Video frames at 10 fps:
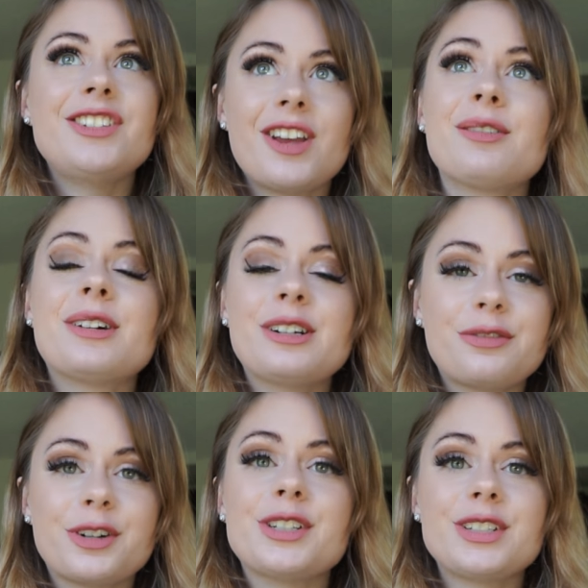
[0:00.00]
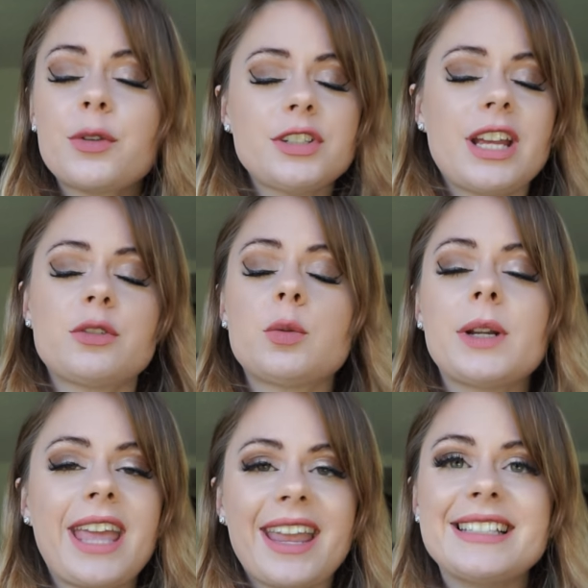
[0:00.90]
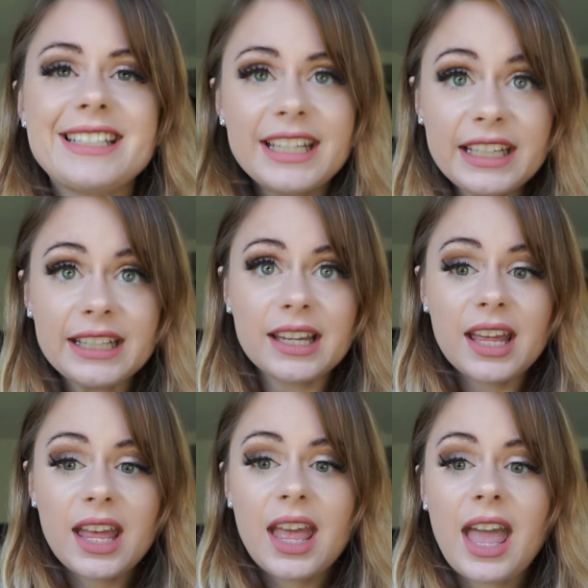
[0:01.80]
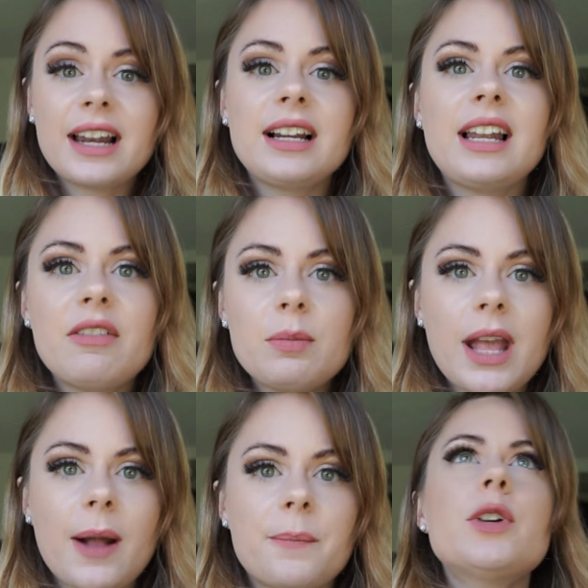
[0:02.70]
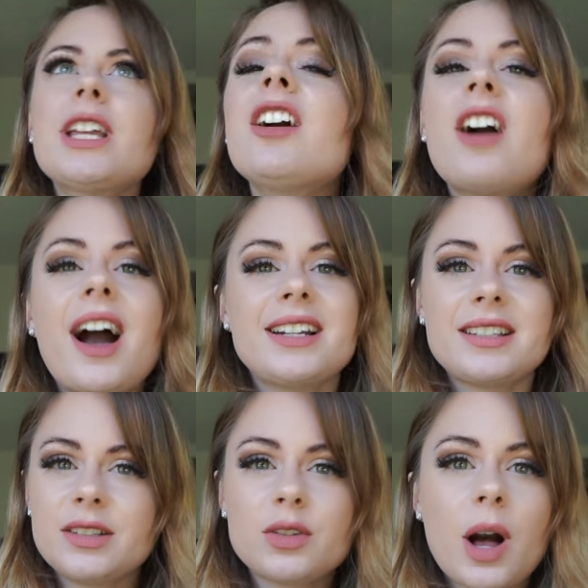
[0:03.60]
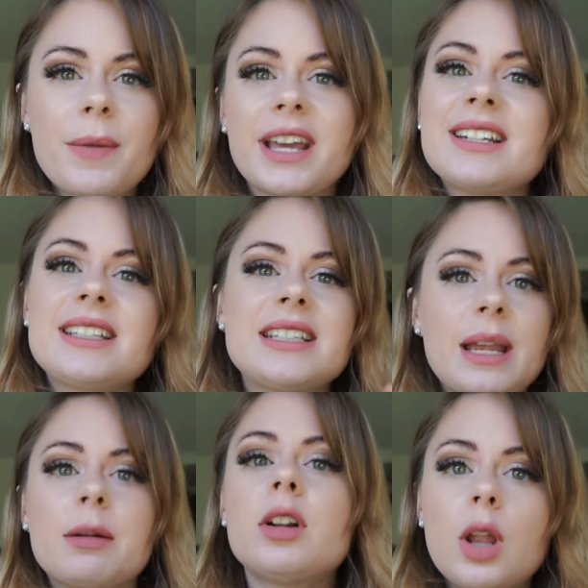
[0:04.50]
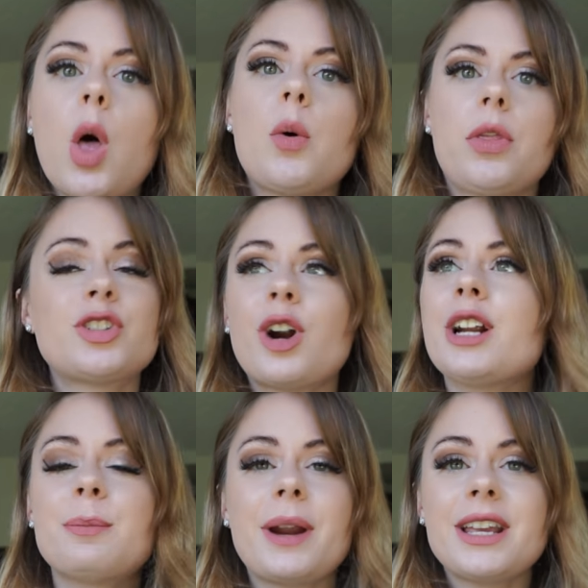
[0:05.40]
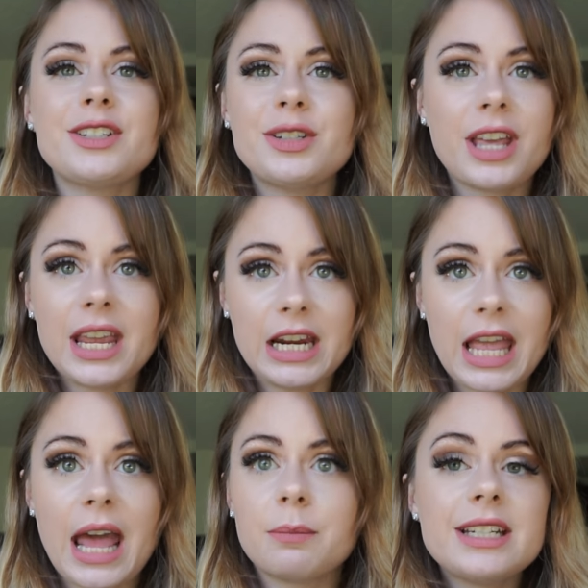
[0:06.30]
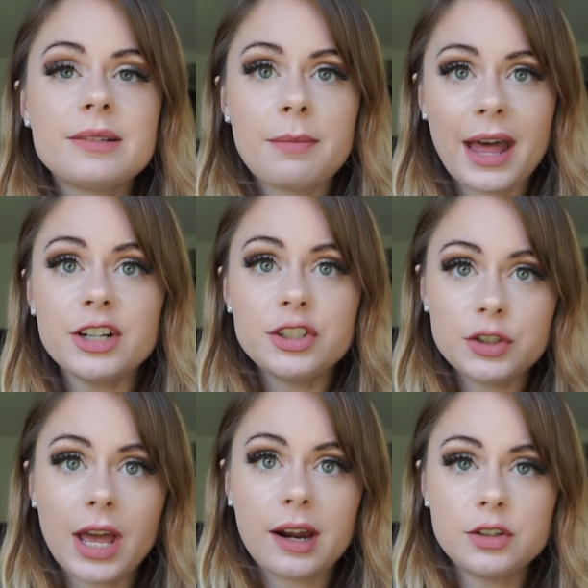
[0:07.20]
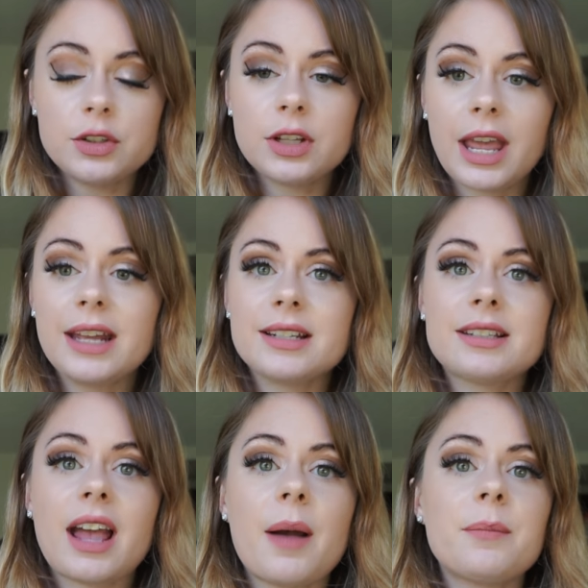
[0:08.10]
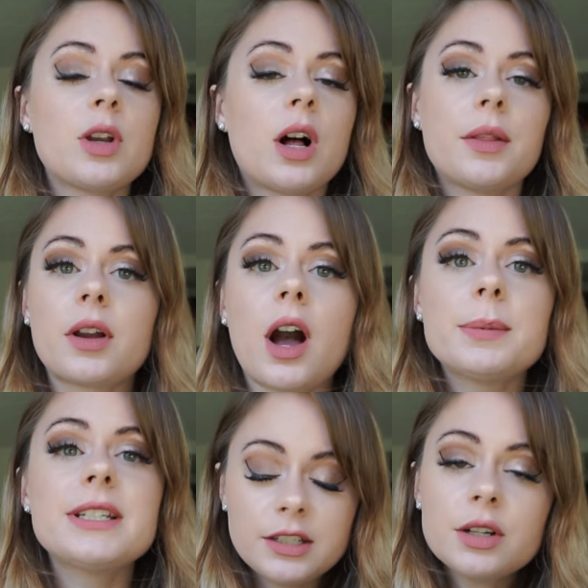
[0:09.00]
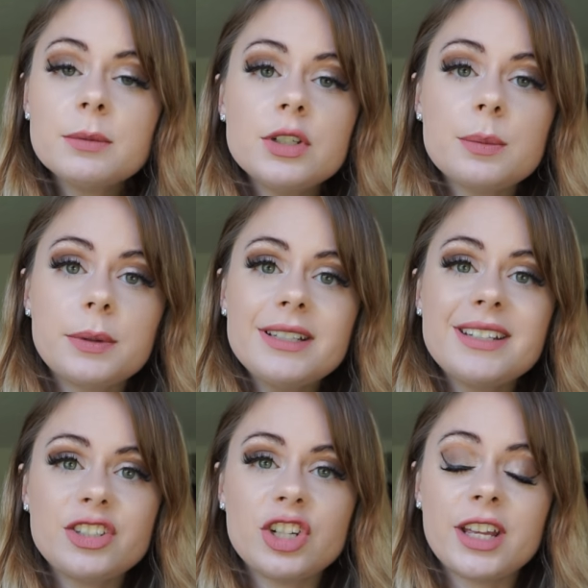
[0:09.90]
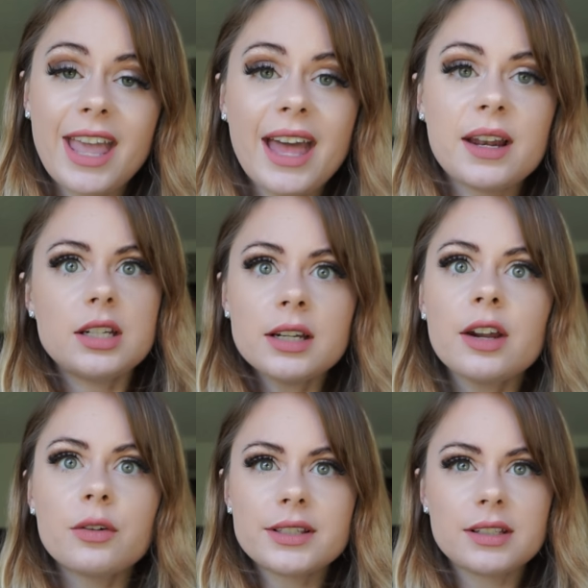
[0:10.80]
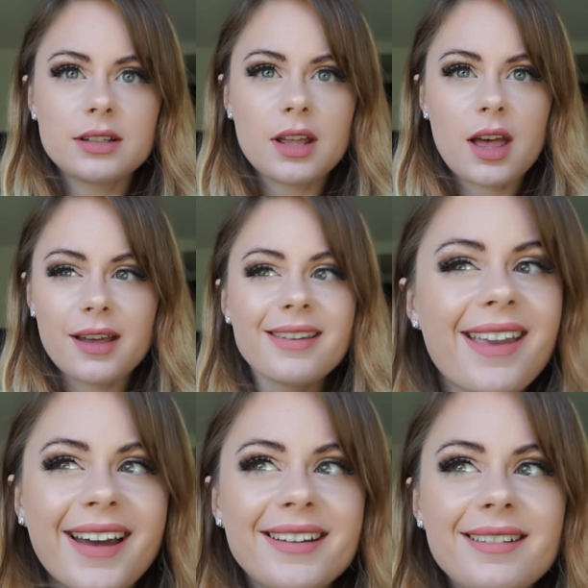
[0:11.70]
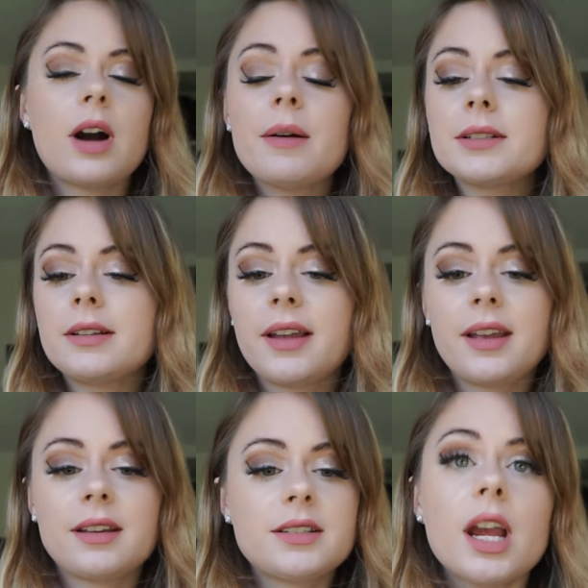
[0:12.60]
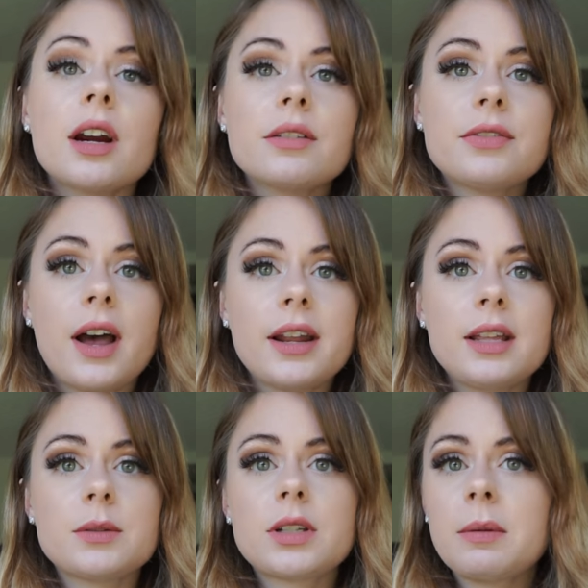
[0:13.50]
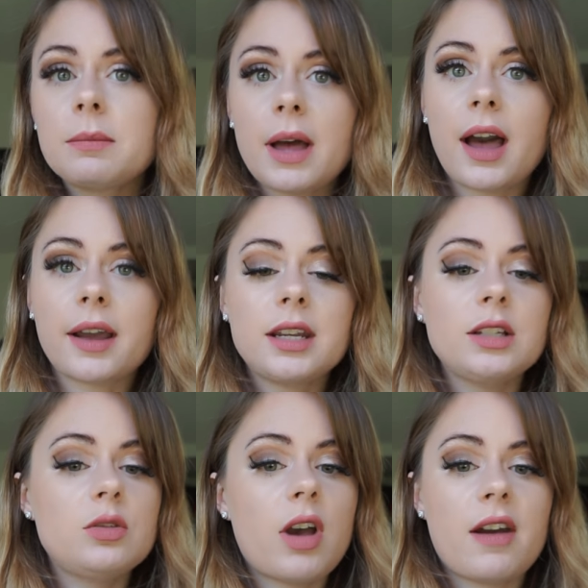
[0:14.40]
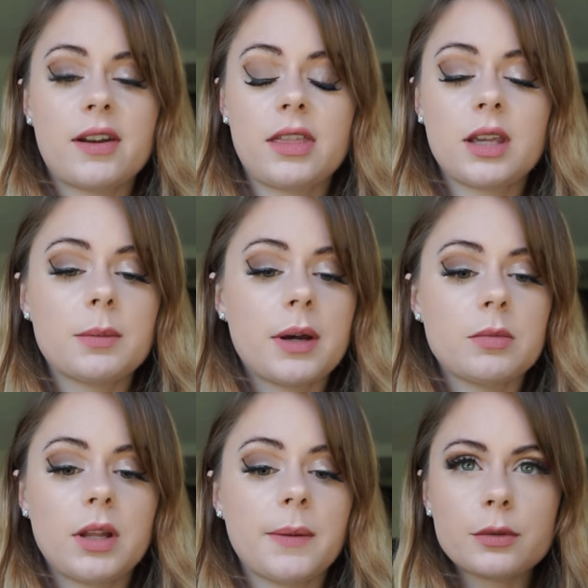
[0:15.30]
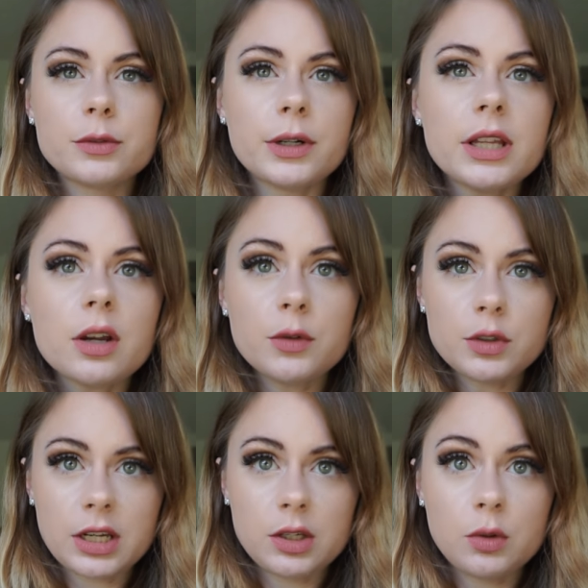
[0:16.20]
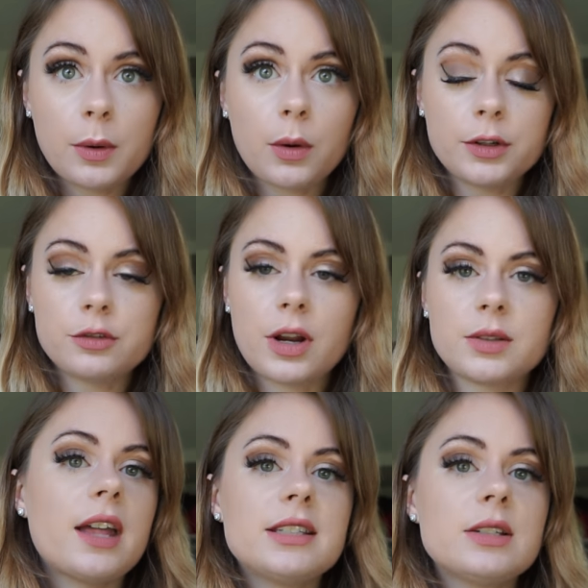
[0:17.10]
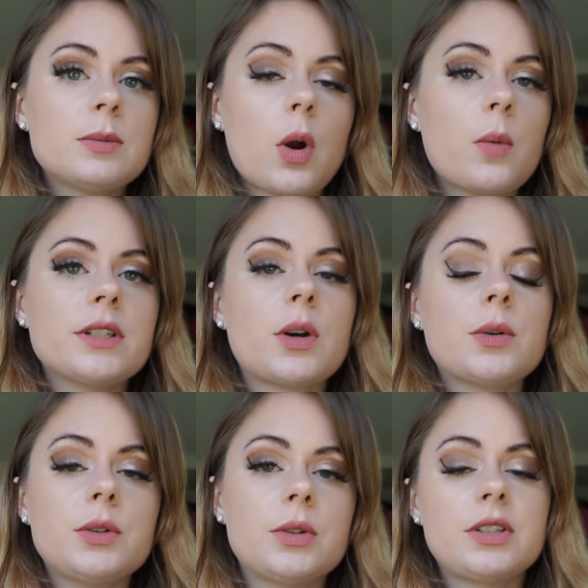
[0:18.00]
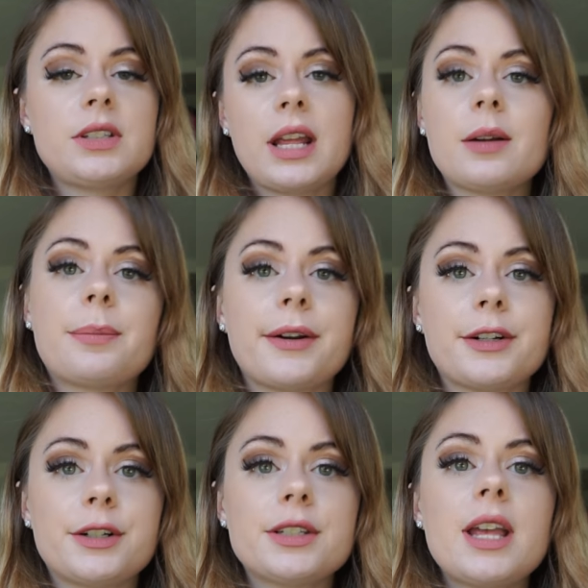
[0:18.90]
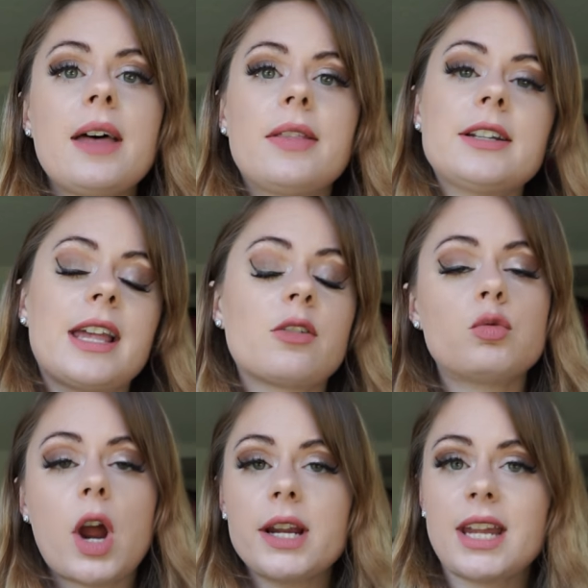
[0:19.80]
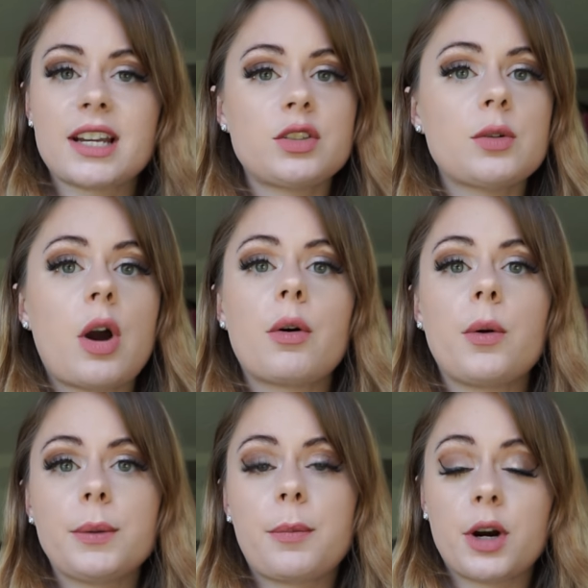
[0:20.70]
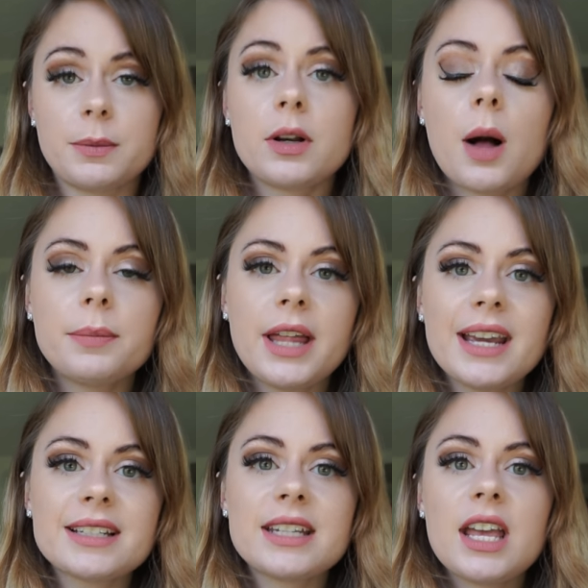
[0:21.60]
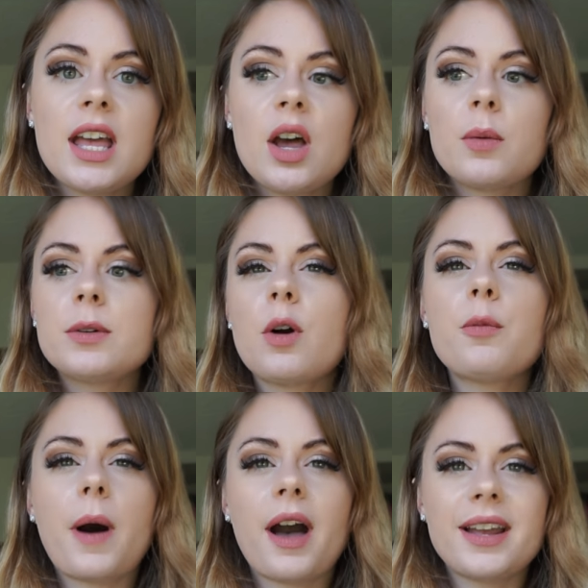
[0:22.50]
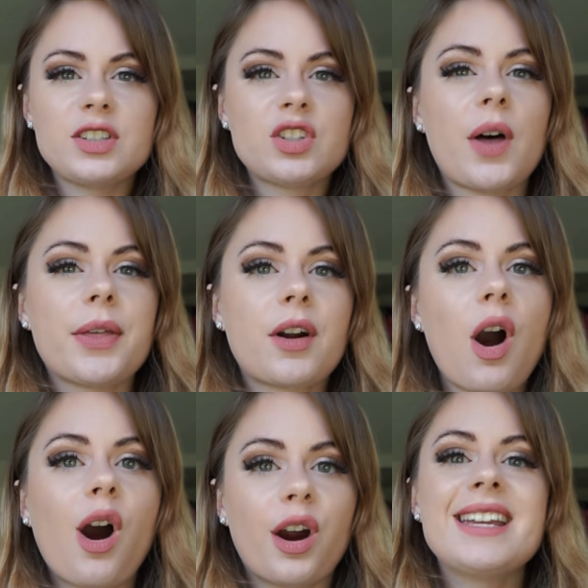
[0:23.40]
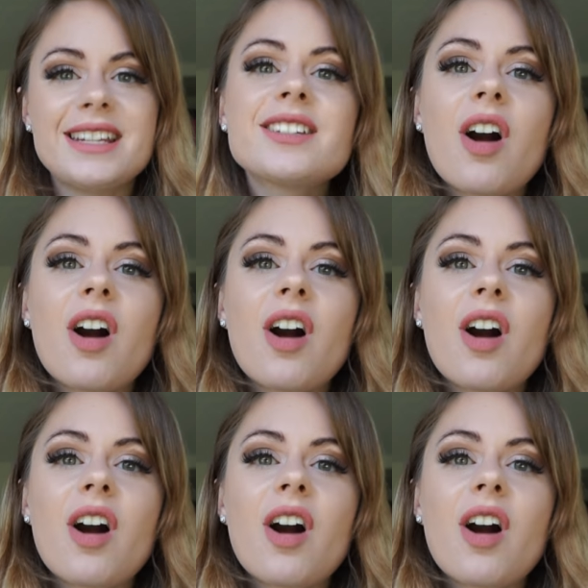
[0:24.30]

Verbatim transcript: January 1st, first day of 2018, at 11 p.m. freaking guy decides to come back in the same clothes, tried to break into the gate again. Didn't manage to get into the gate this time. We called the cops. They took him to the police station again. Didn't get arrested again. I was like terrified. He was coming back. He knew everything about me. I was really confused that he knew my old address. And since we always go to the Stater Brothers, that's like right next to our old apartment complex, we drove by and saw the car, his